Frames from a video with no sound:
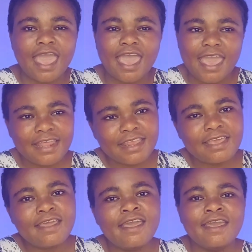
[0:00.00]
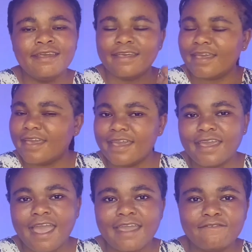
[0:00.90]
any
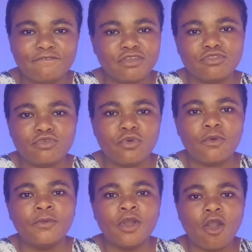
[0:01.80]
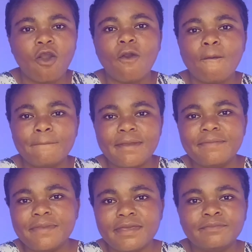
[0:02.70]
AI video or
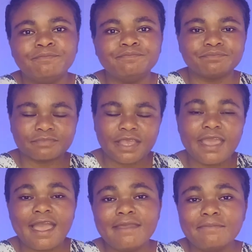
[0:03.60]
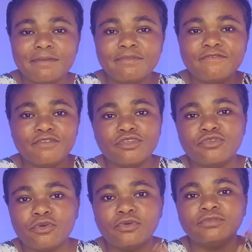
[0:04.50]
AI baby
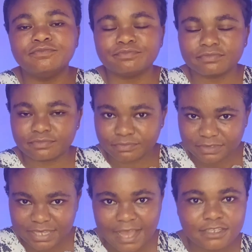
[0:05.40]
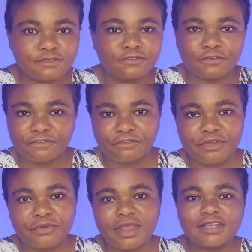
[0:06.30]
video dance for free
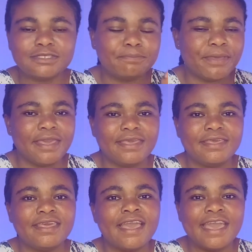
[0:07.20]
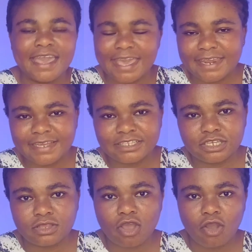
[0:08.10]
without paying
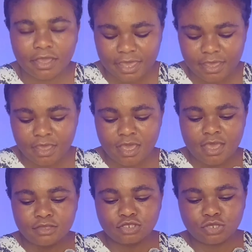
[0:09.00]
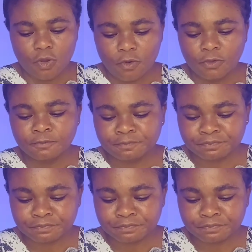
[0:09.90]
anything. Okay, so